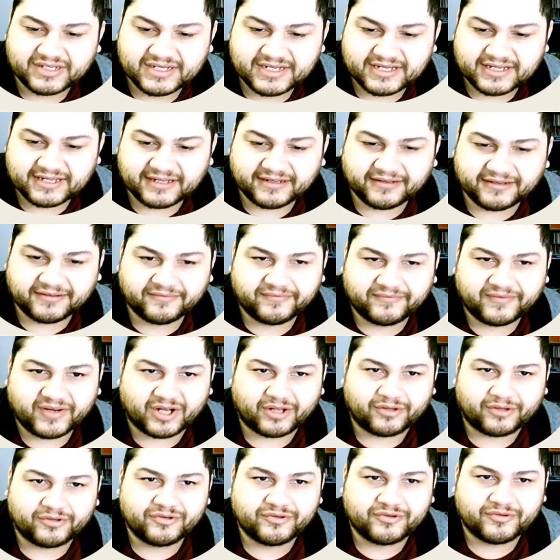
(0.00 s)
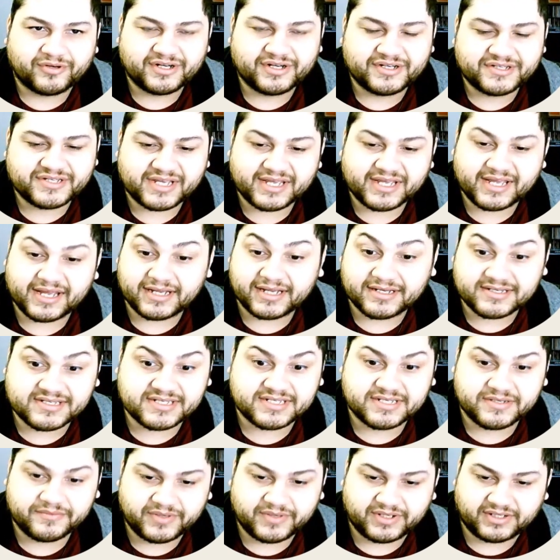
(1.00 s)
evaluate,
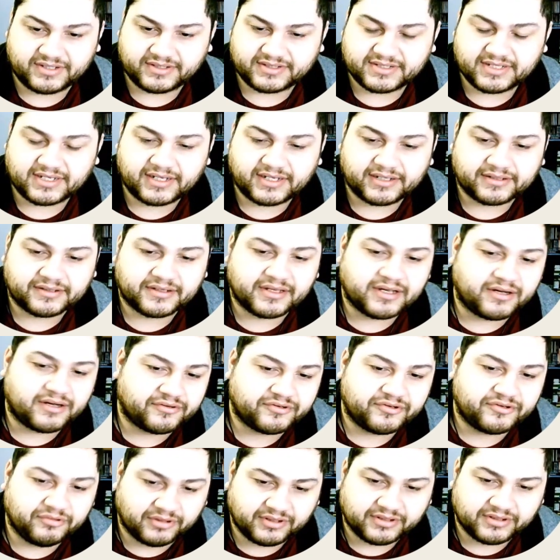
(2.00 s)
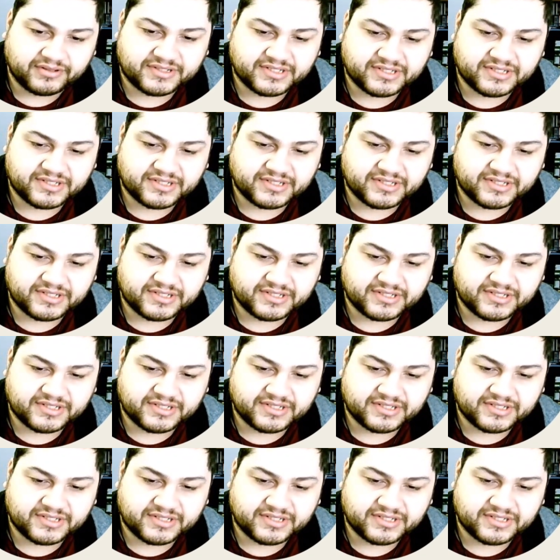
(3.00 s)
estimate, and calculate